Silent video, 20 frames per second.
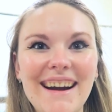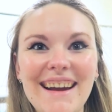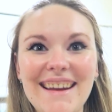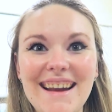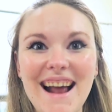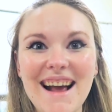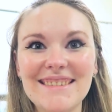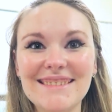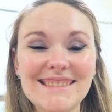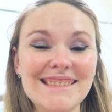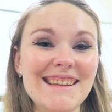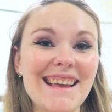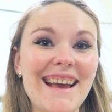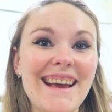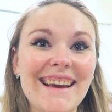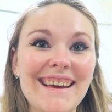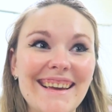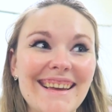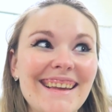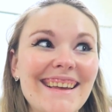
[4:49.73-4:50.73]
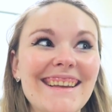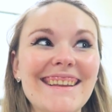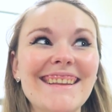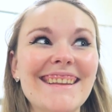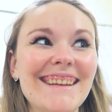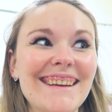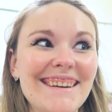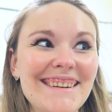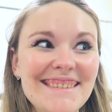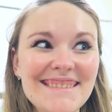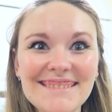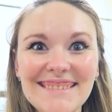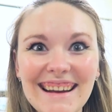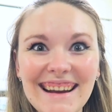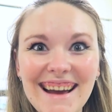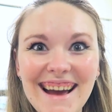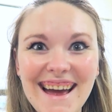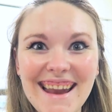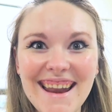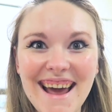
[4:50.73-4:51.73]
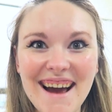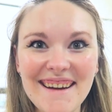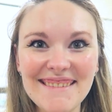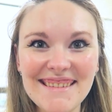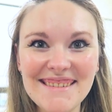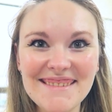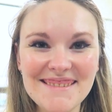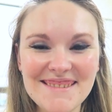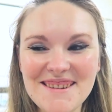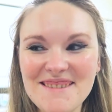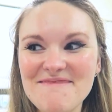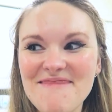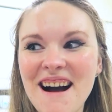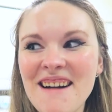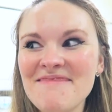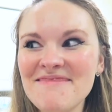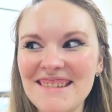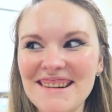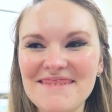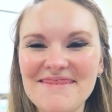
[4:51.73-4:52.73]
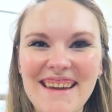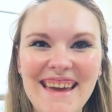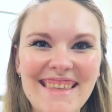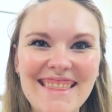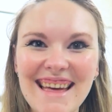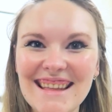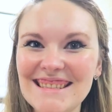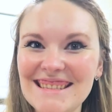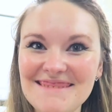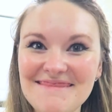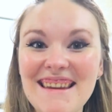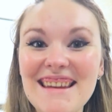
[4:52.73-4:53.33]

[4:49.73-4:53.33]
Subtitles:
And I was like, oh my god, how do you remember me? That's